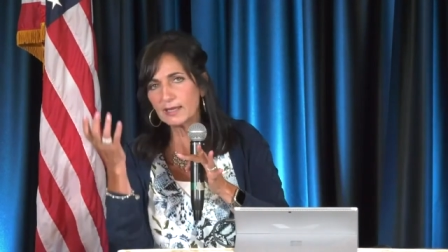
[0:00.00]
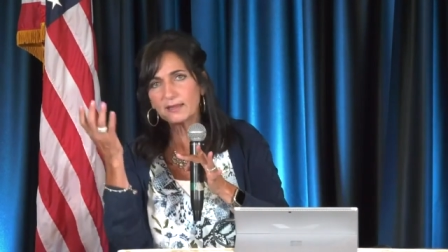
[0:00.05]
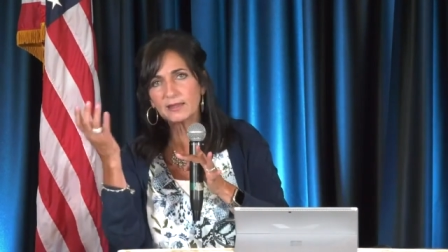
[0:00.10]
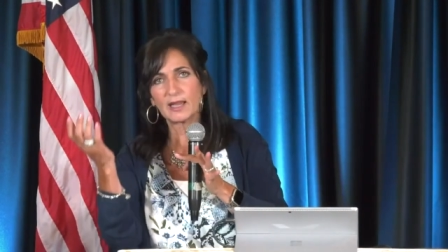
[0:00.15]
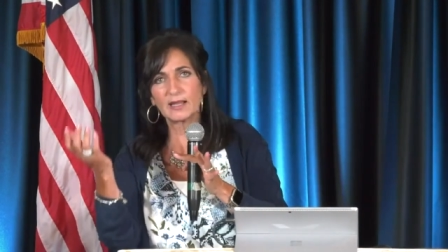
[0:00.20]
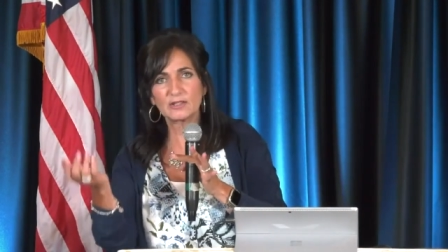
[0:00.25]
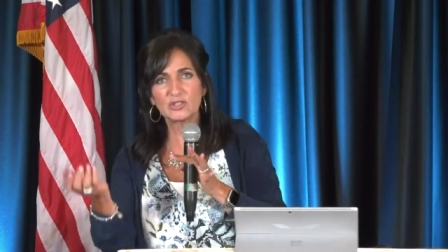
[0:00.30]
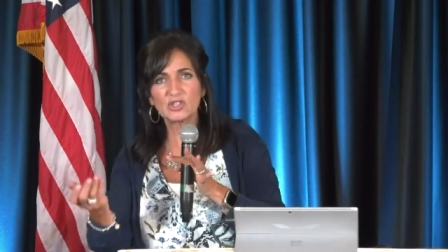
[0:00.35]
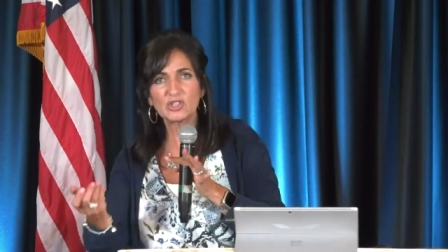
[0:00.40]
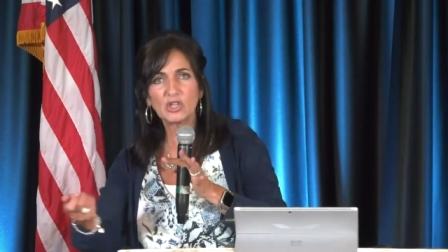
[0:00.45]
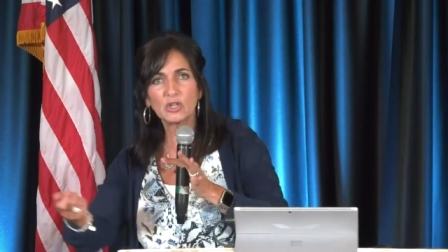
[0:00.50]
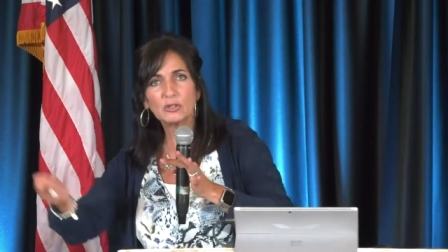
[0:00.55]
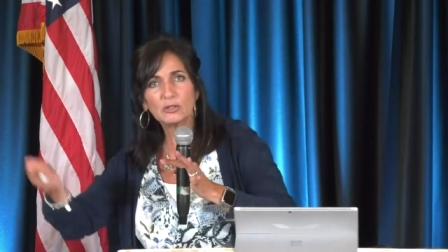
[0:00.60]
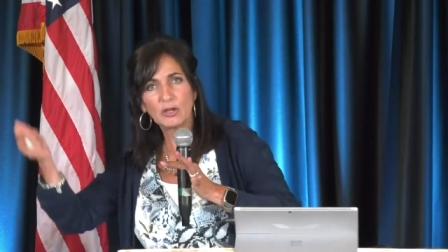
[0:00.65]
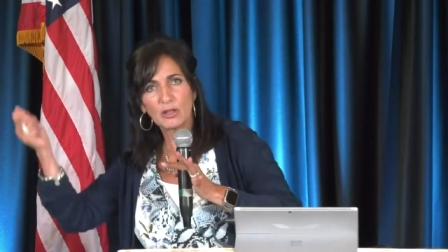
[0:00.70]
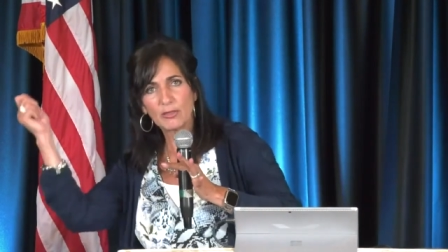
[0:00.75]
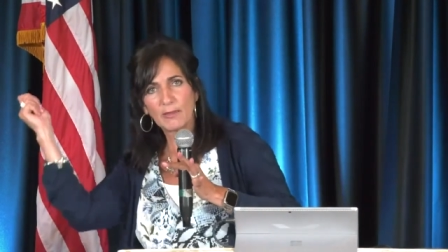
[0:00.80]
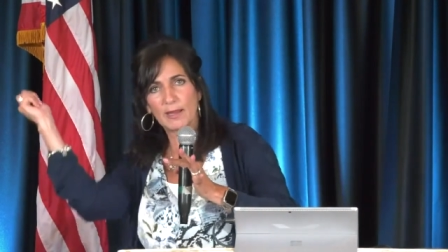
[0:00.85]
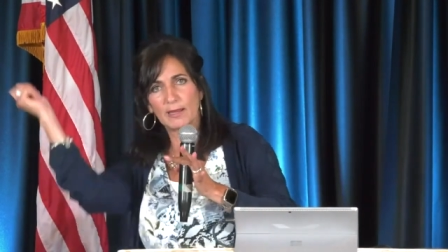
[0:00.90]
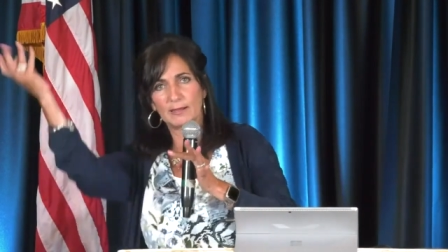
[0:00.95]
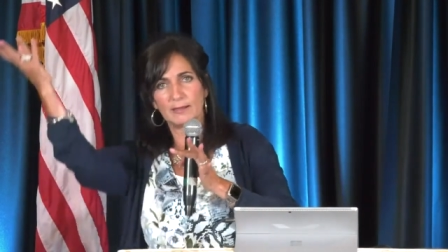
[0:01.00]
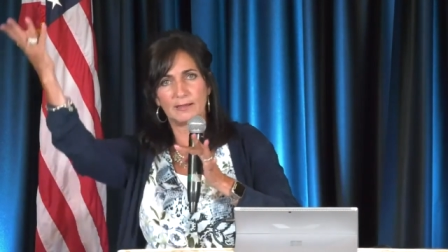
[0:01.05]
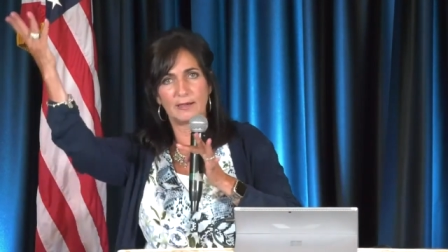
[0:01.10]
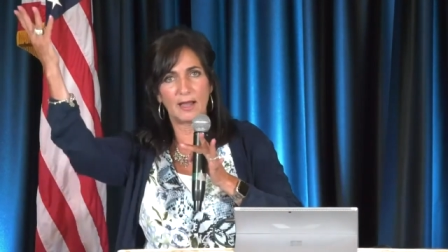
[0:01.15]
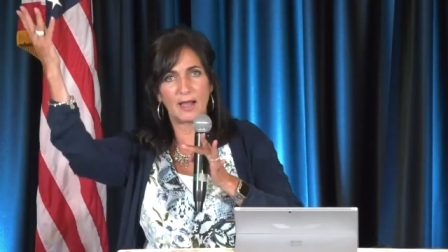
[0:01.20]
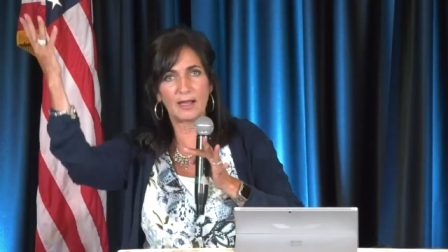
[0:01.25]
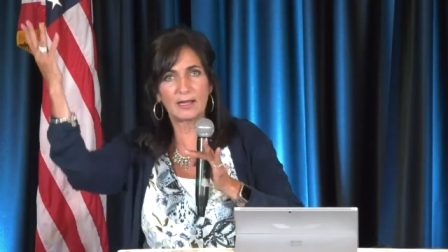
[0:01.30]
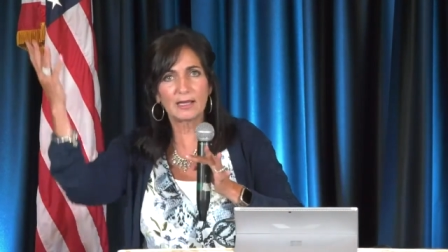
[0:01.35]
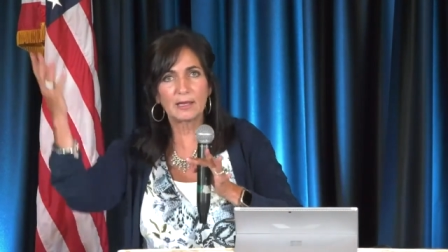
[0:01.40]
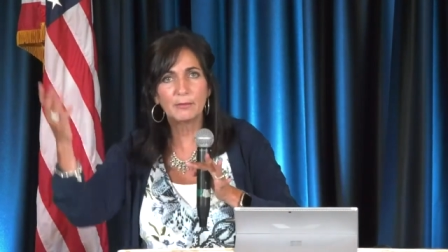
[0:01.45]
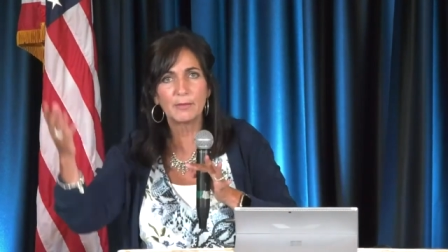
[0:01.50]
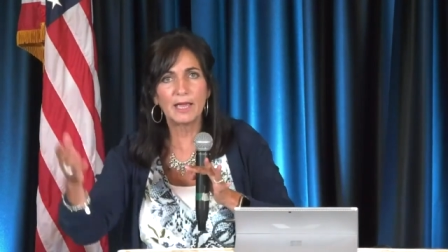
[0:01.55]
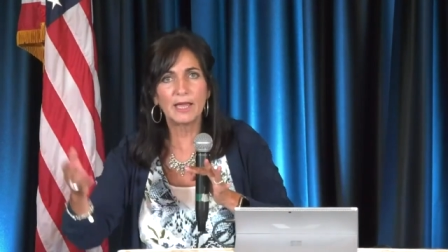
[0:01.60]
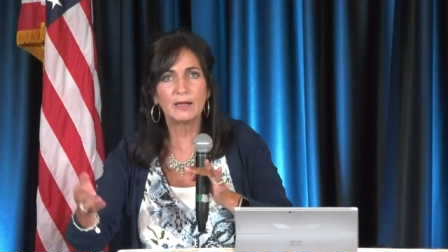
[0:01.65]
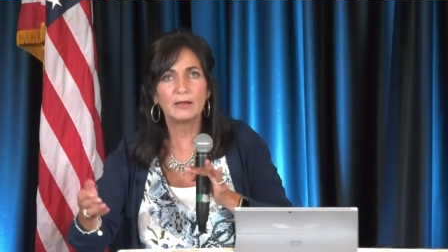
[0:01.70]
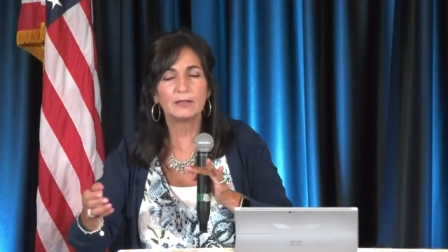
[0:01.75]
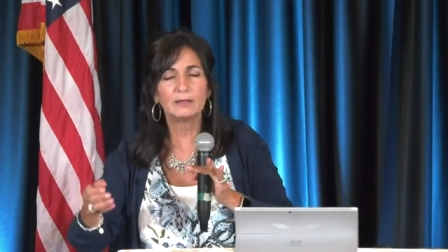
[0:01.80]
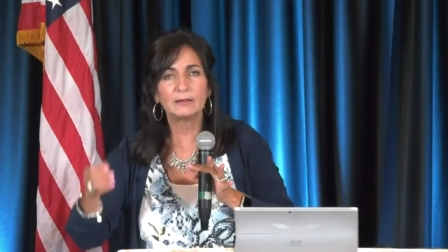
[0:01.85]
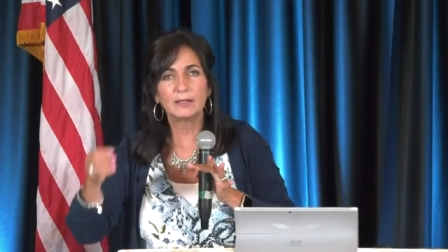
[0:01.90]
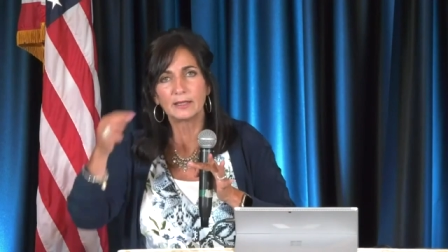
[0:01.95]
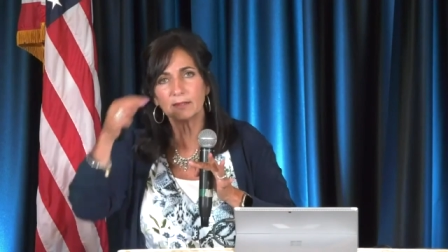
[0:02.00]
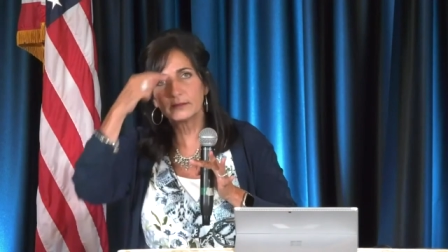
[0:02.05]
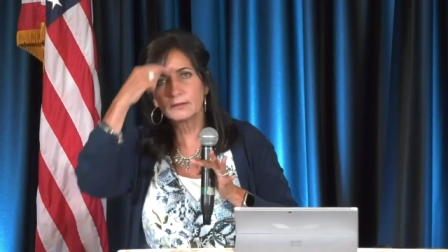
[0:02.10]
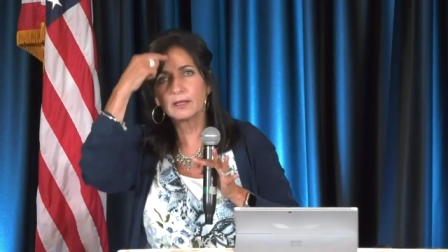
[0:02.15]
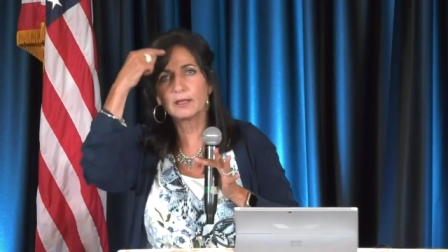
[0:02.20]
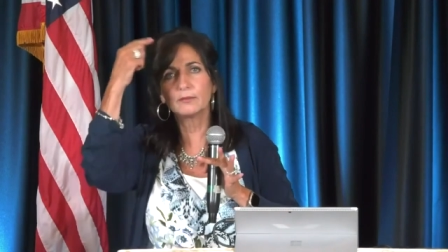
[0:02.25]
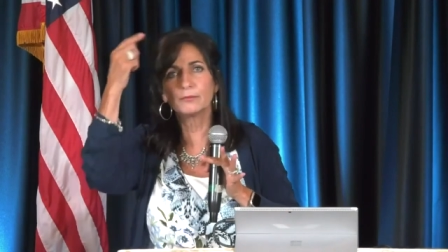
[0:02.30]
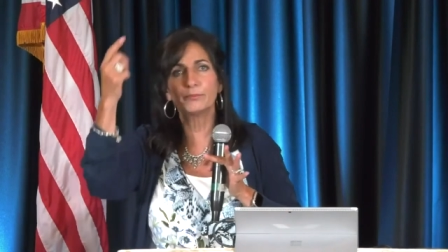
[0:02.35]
take that stone and knock him out and